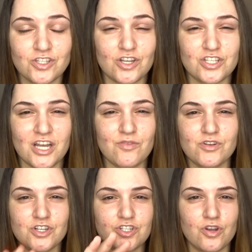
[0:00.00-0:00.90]
So I just kind of
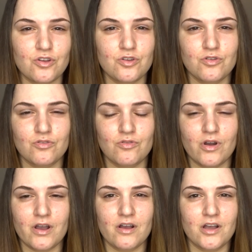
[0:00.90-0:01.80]
wanted to show you
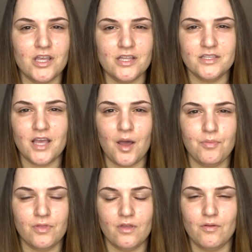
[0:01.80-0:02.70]
in
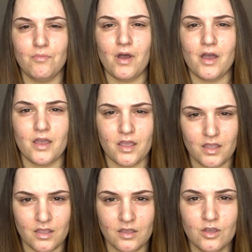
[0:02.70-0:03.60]
depth
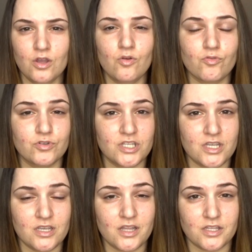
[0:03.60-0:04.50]
my
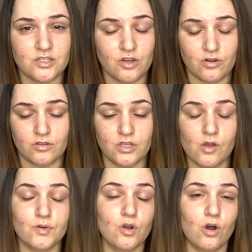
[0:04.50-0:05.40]
routine that's currently
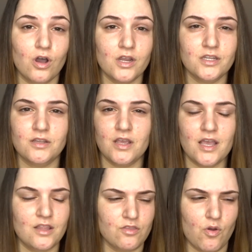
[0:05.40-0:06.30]
going on
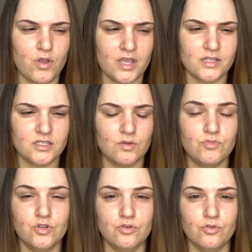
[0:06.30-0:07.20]
and throwing in
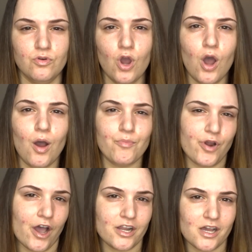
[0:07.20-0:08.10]
some new
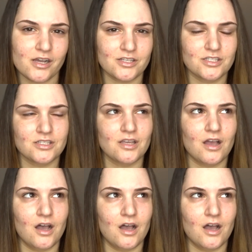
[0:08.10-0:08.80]
products,